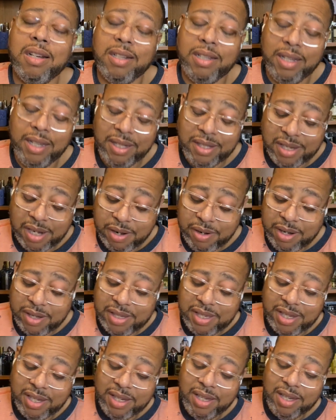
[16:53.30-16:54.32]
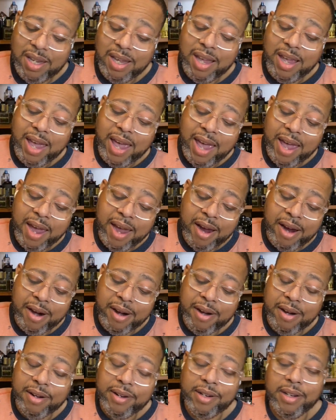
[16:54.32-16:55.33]
Eternity
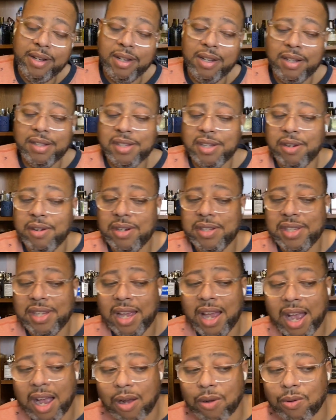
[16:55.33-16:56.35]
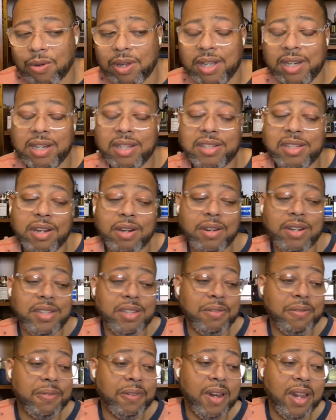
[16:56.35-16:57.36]
Air, Eternity Aqua, and Eternity
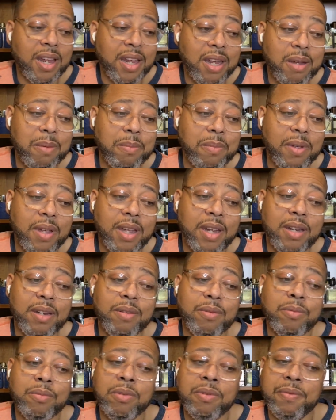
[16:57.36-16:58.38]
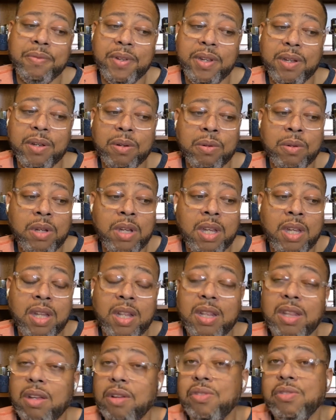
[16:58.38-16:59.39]
Flame, and Reveal,
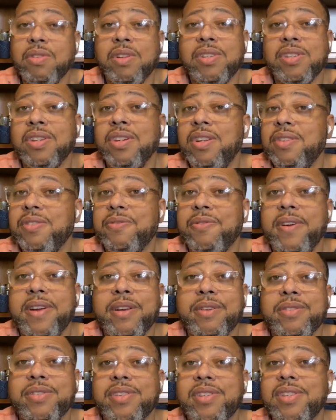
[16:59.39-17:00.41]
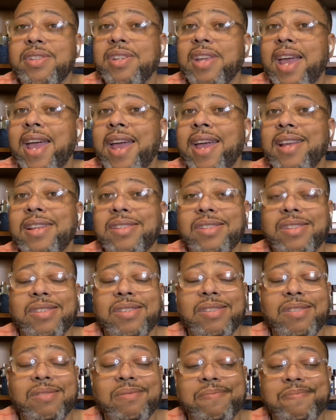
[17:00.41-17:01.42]
those are as good as fragrances as
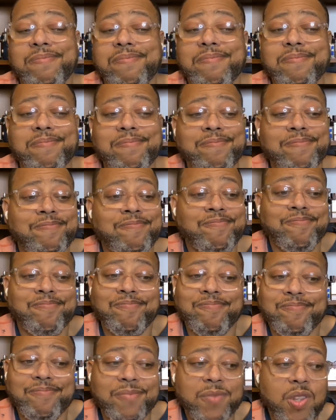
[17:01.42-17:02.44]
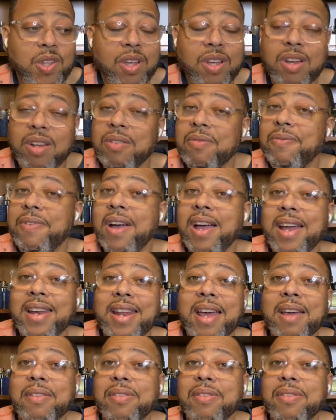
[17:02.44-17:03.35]
you're gonna find out